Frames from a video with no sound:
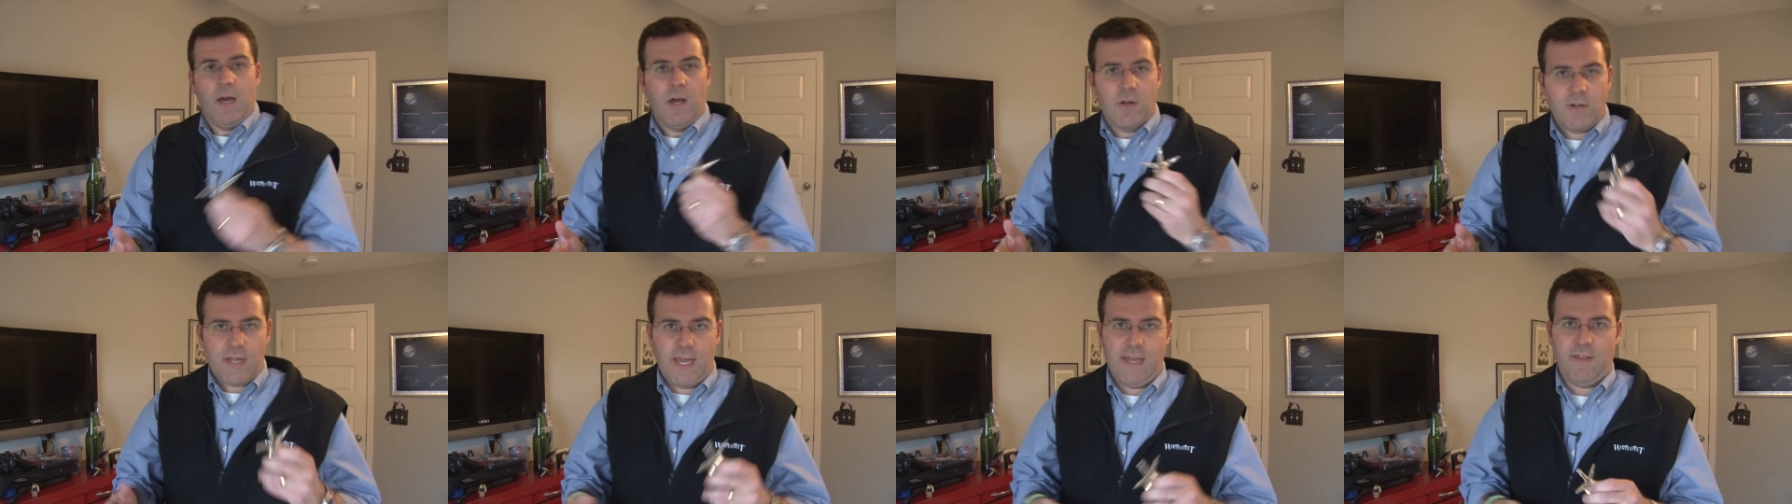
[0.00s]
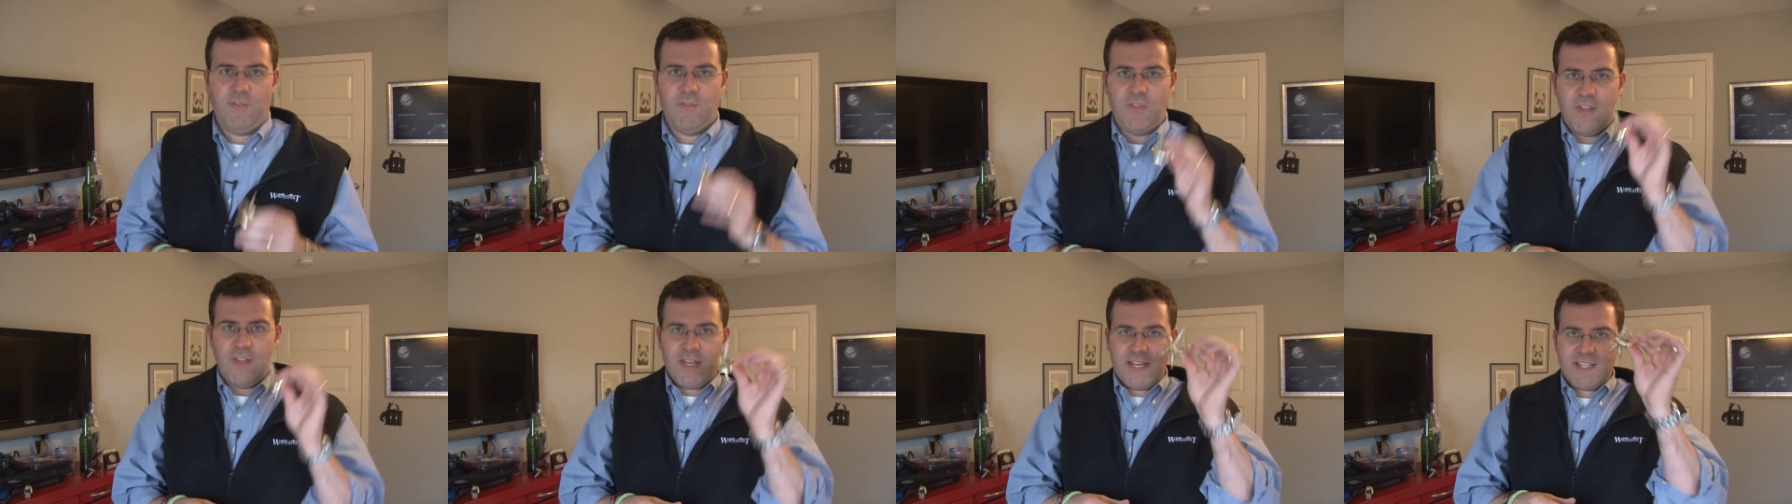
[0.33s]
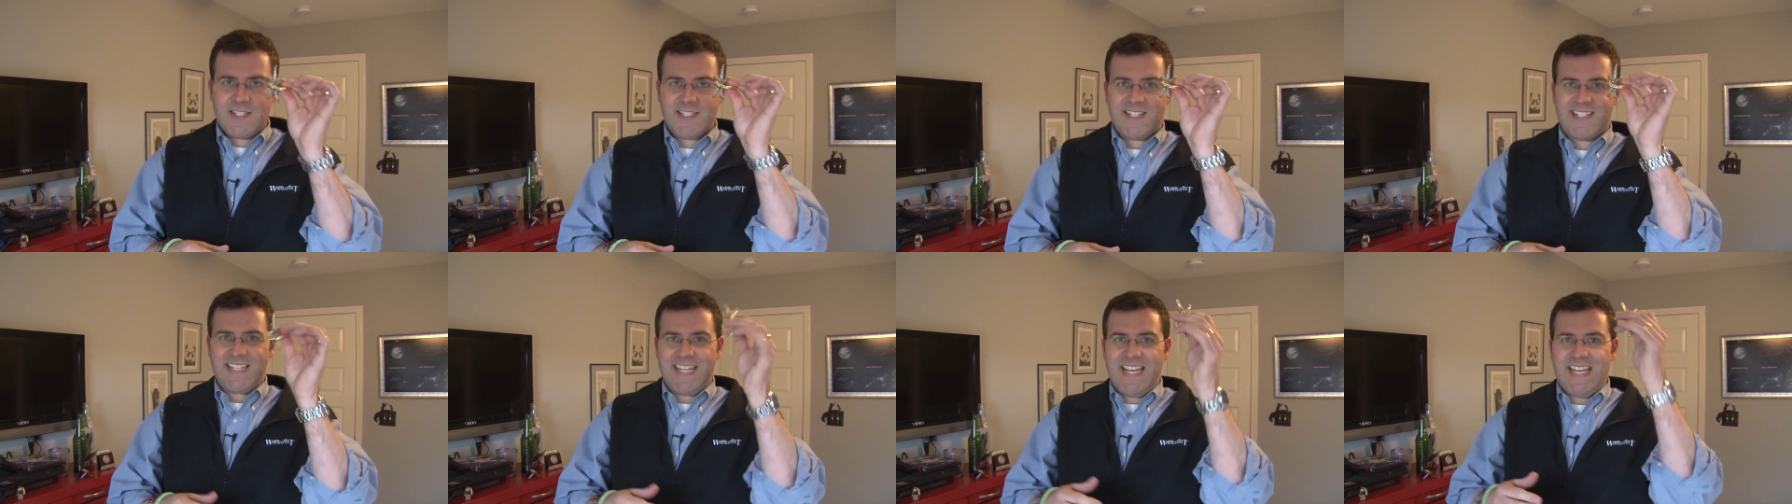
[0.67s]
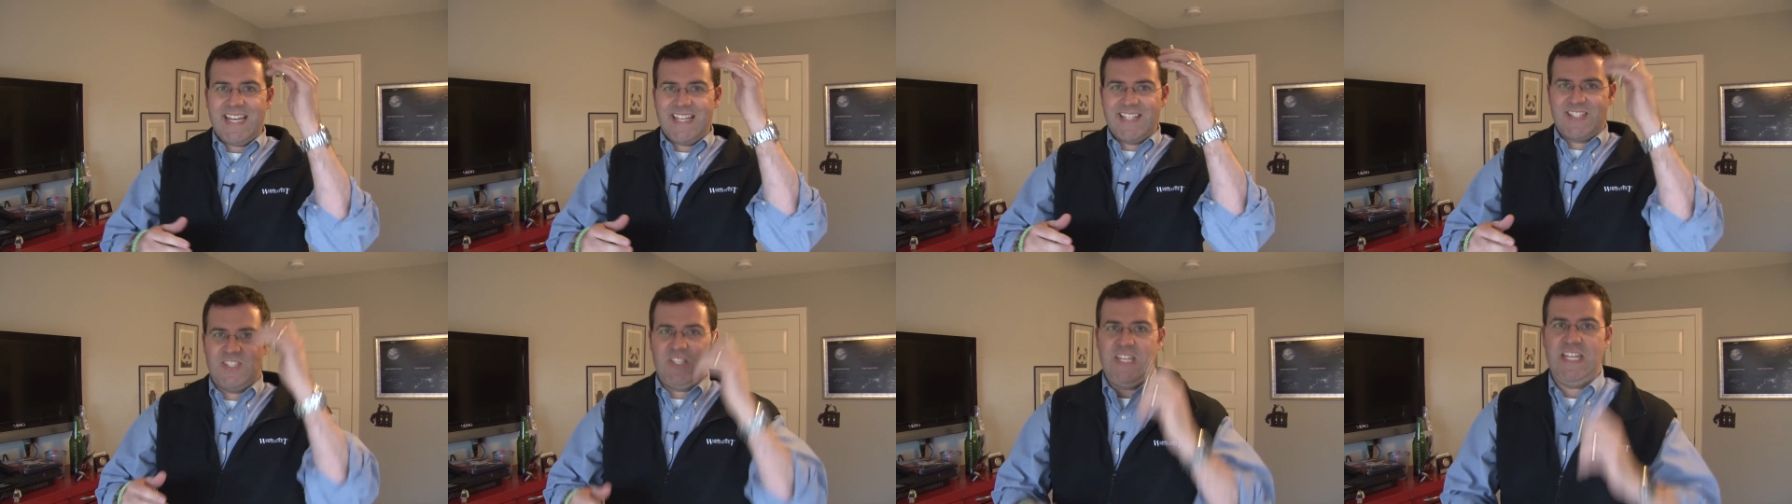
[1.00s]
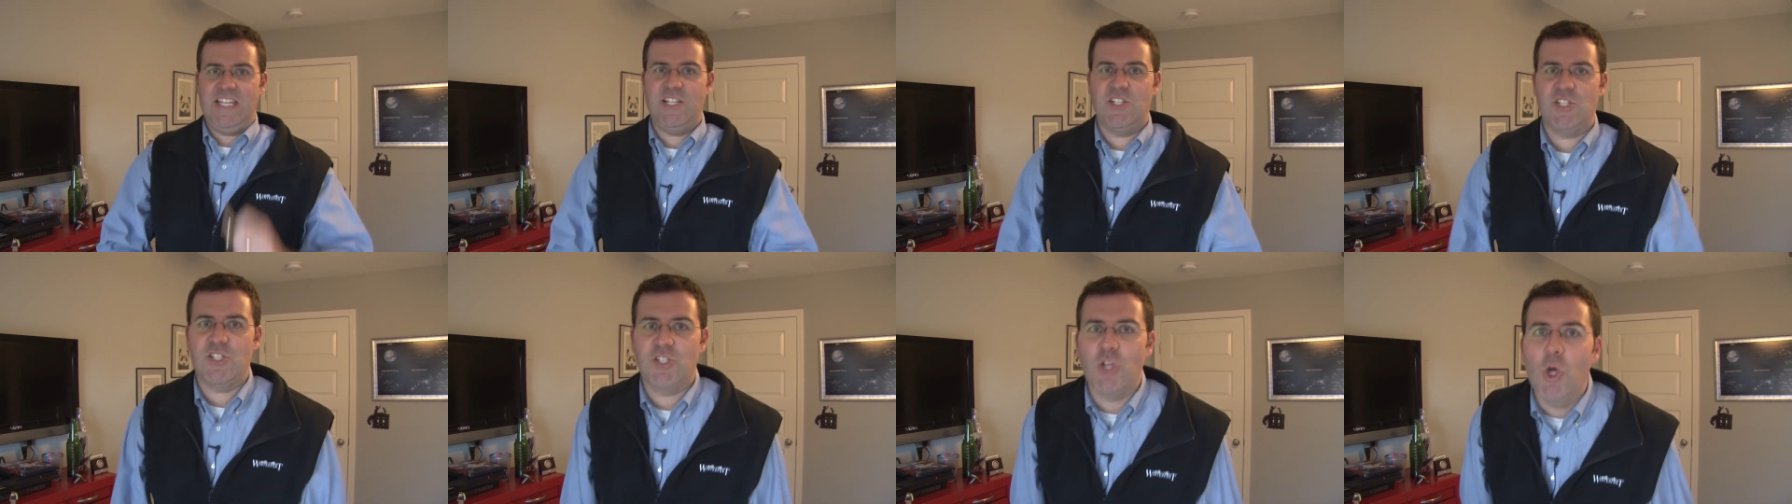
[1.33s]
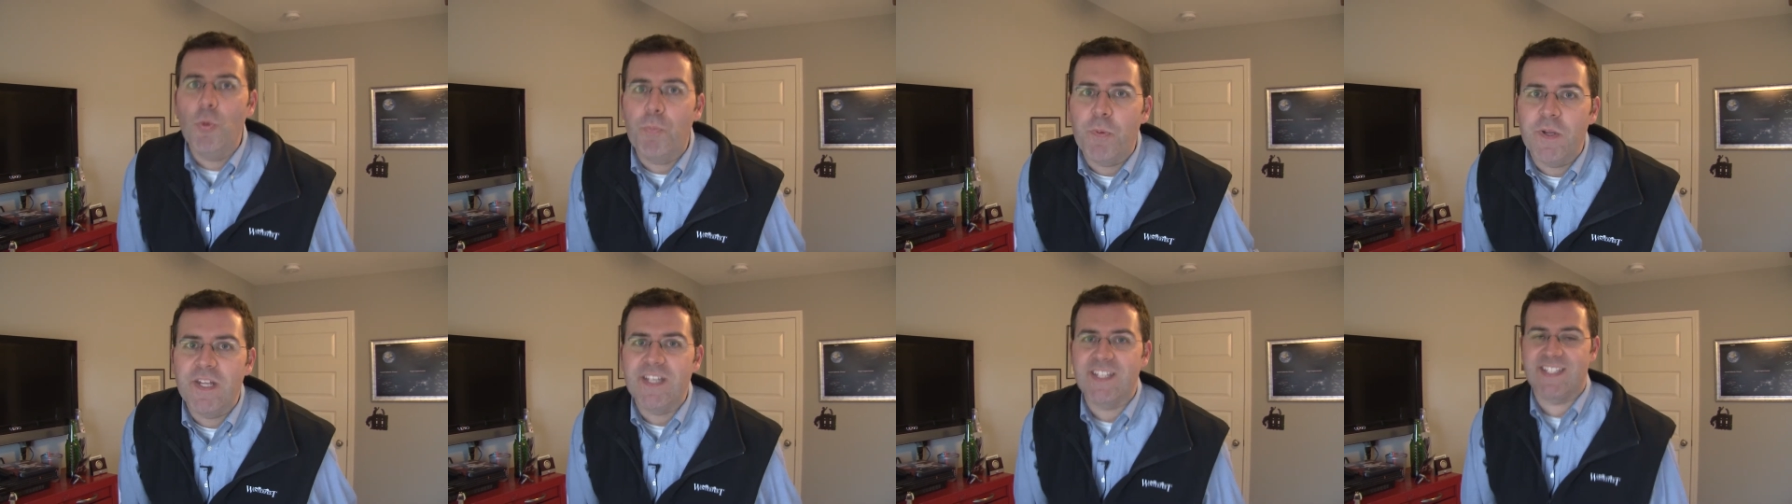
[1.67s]
Okay, this is the
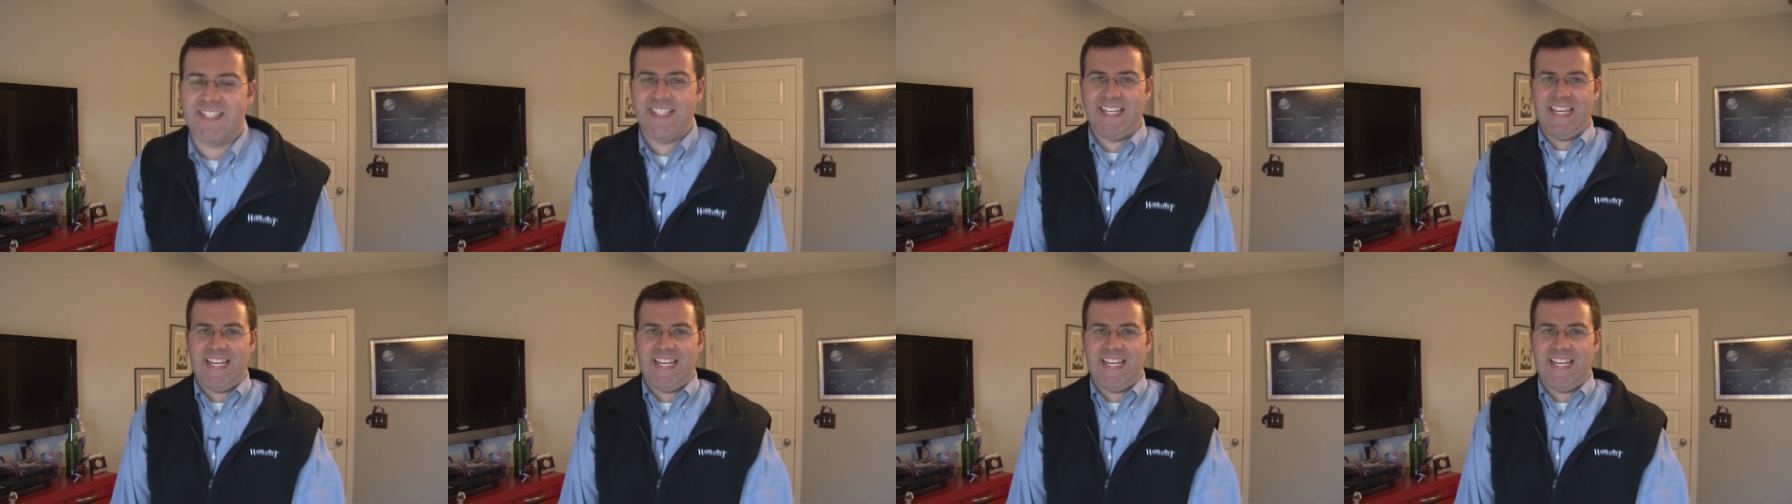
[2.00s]
stupidest